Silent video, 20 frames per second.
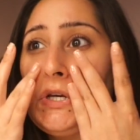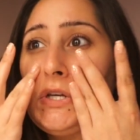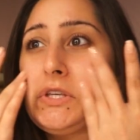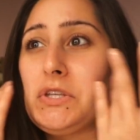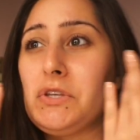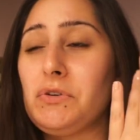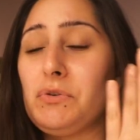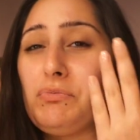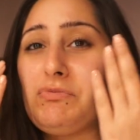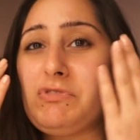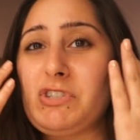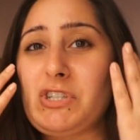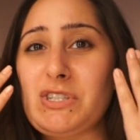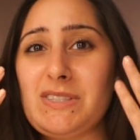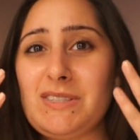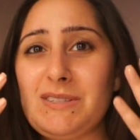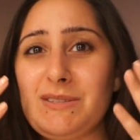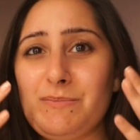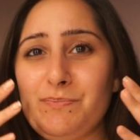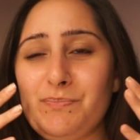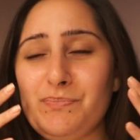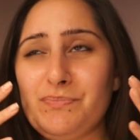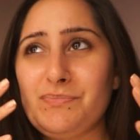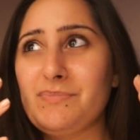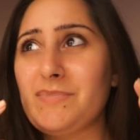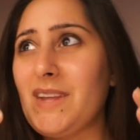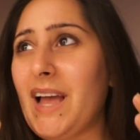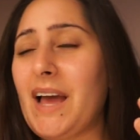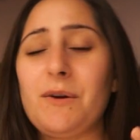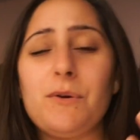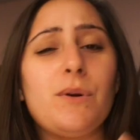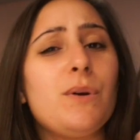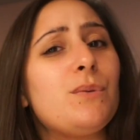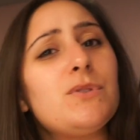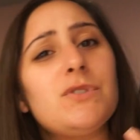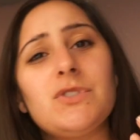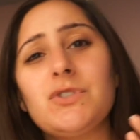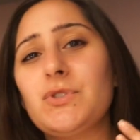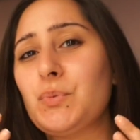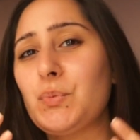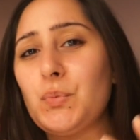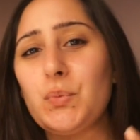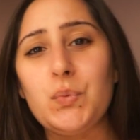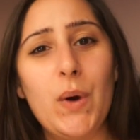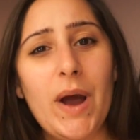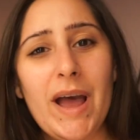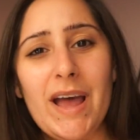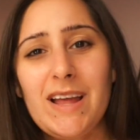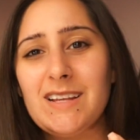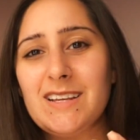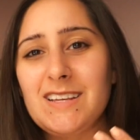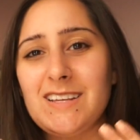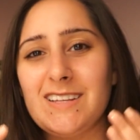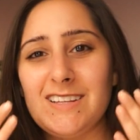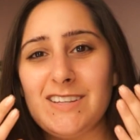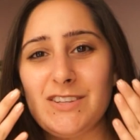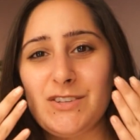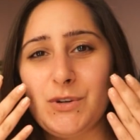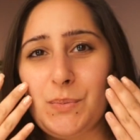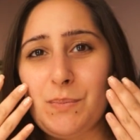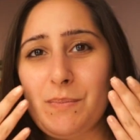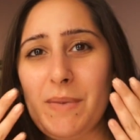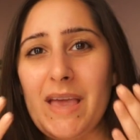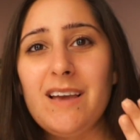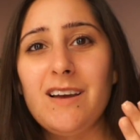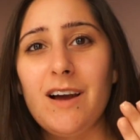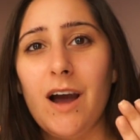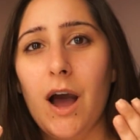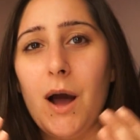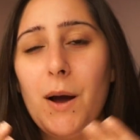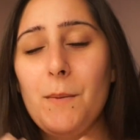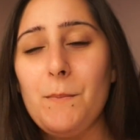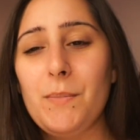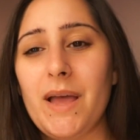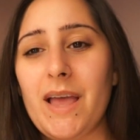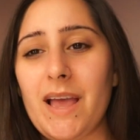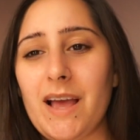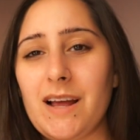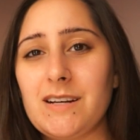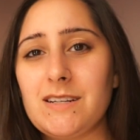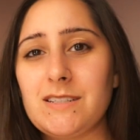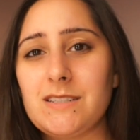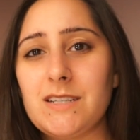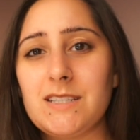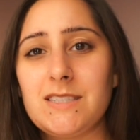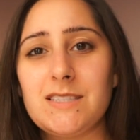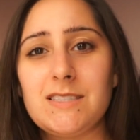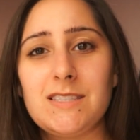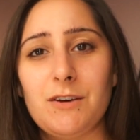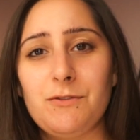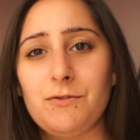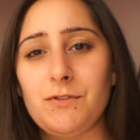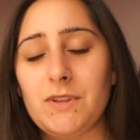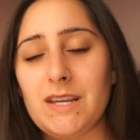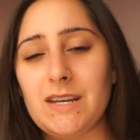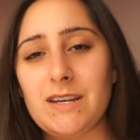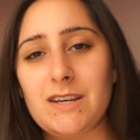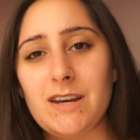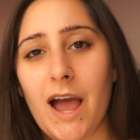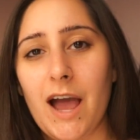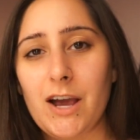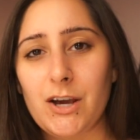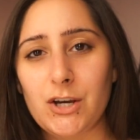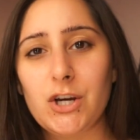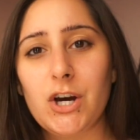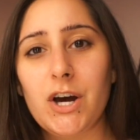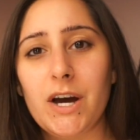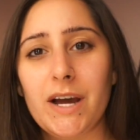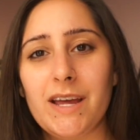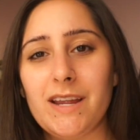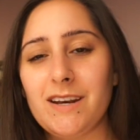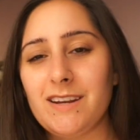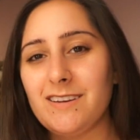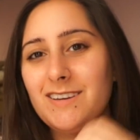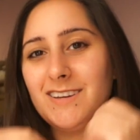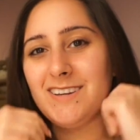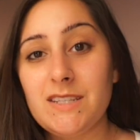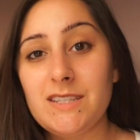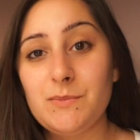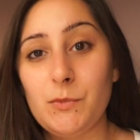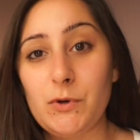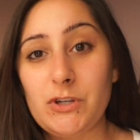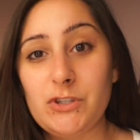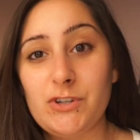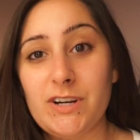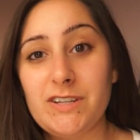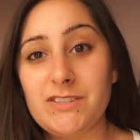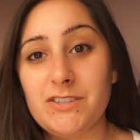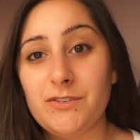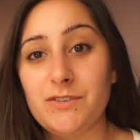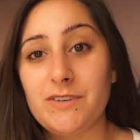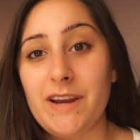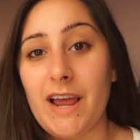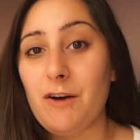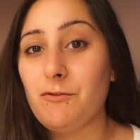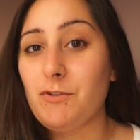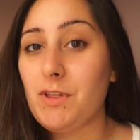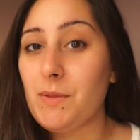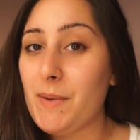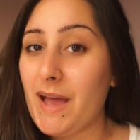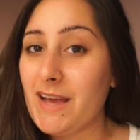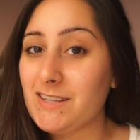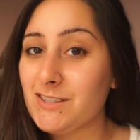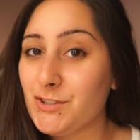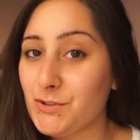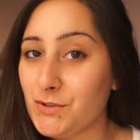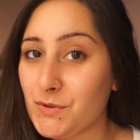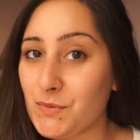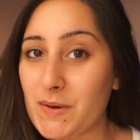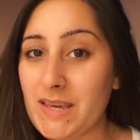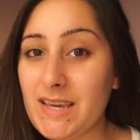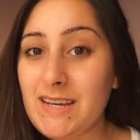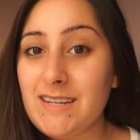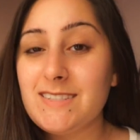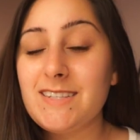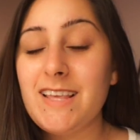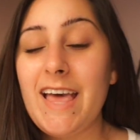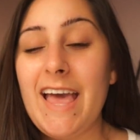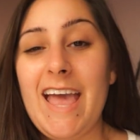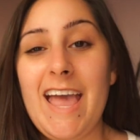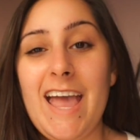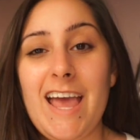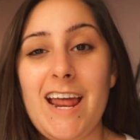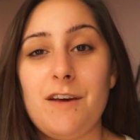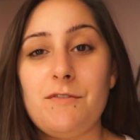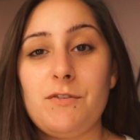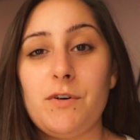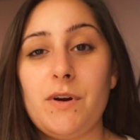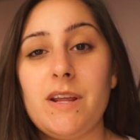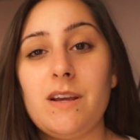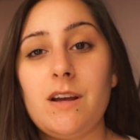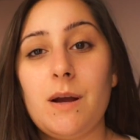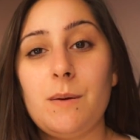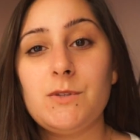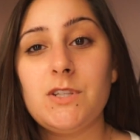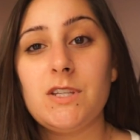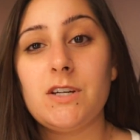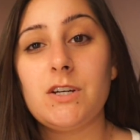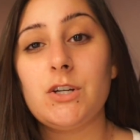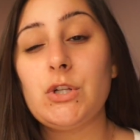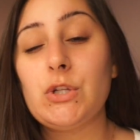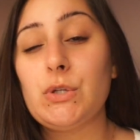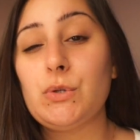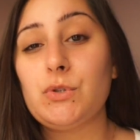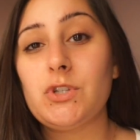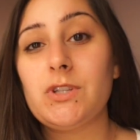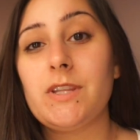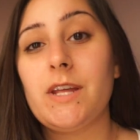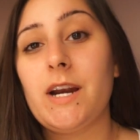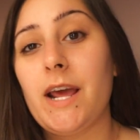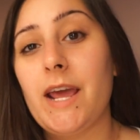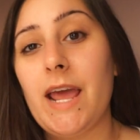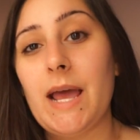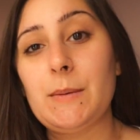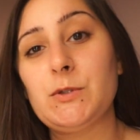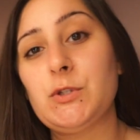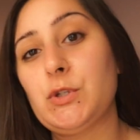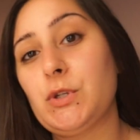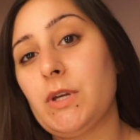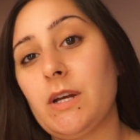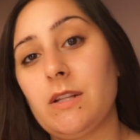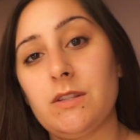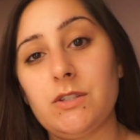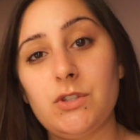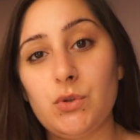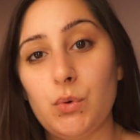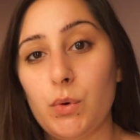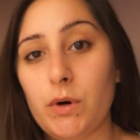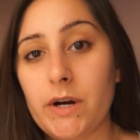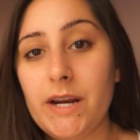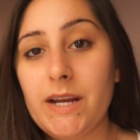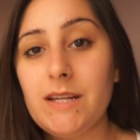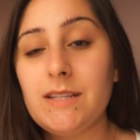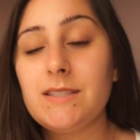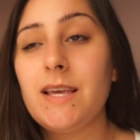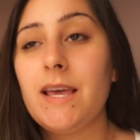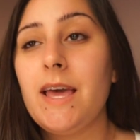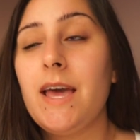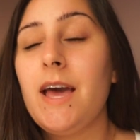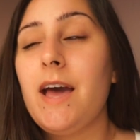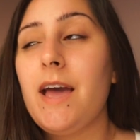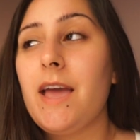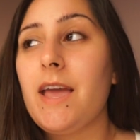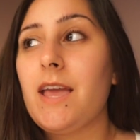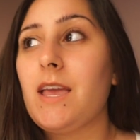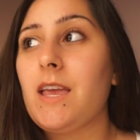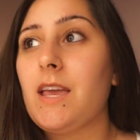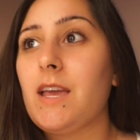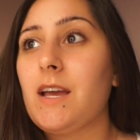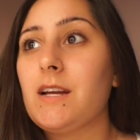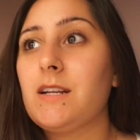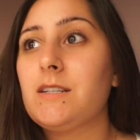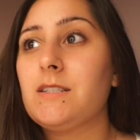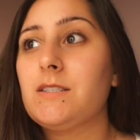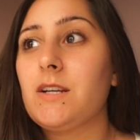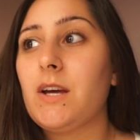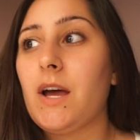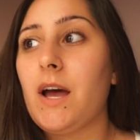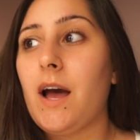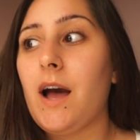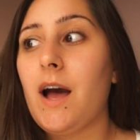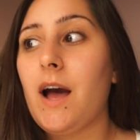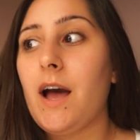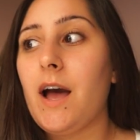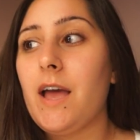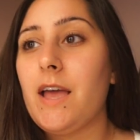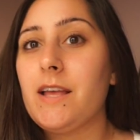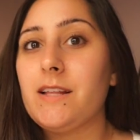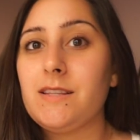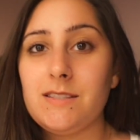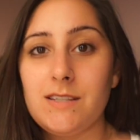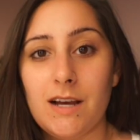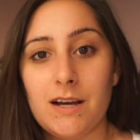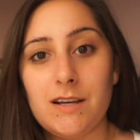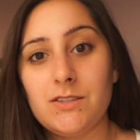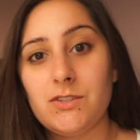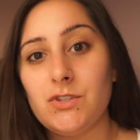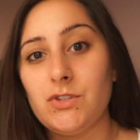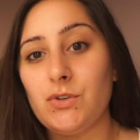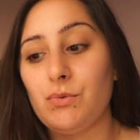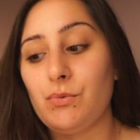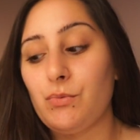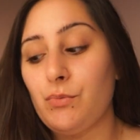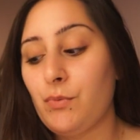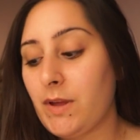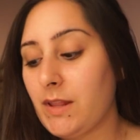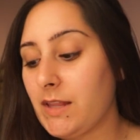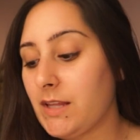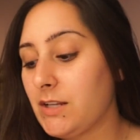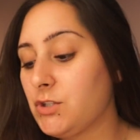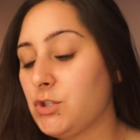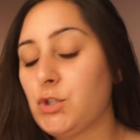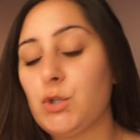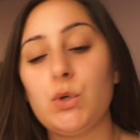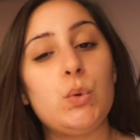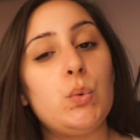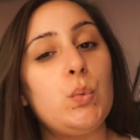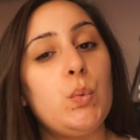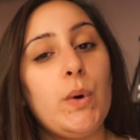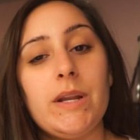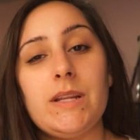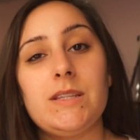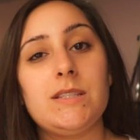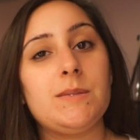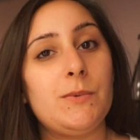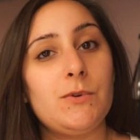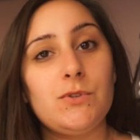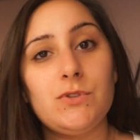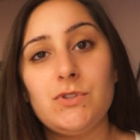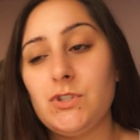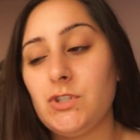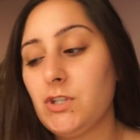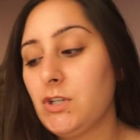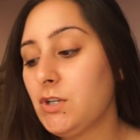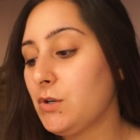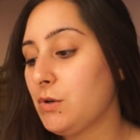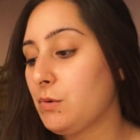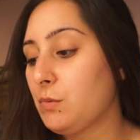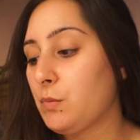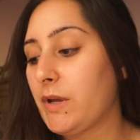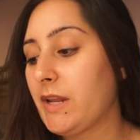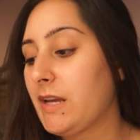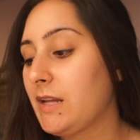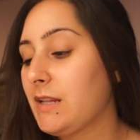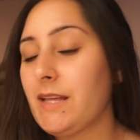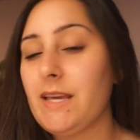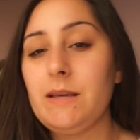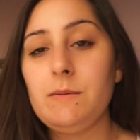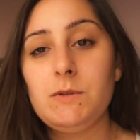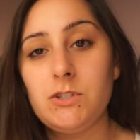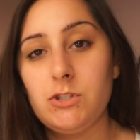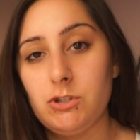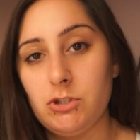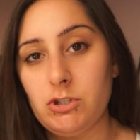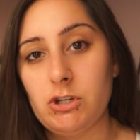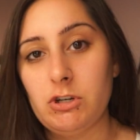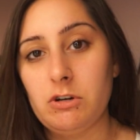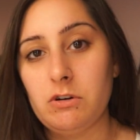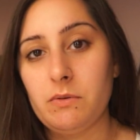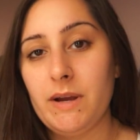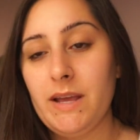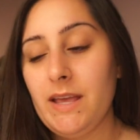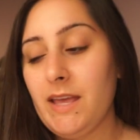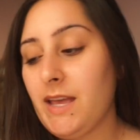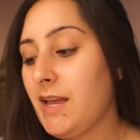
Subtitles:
you just, I don't know, sweat your makeup, and it's definitely not good. This moisturizer now for the past 3 weeks, and I've already come to the conclusion that I absolutely adore it, and it does really do what it's supposed to do and what it claims to do.